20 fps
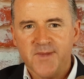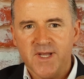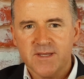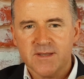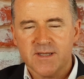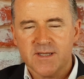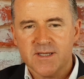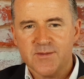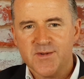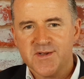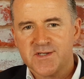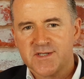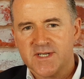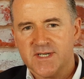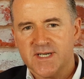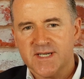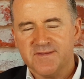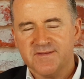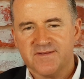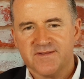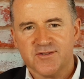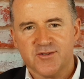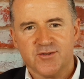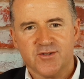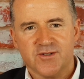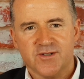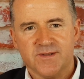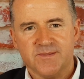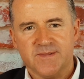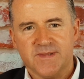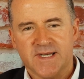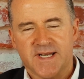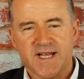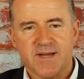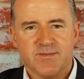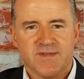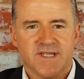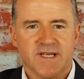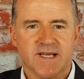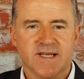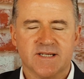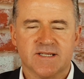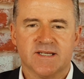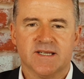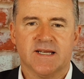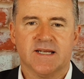that it was time for an update,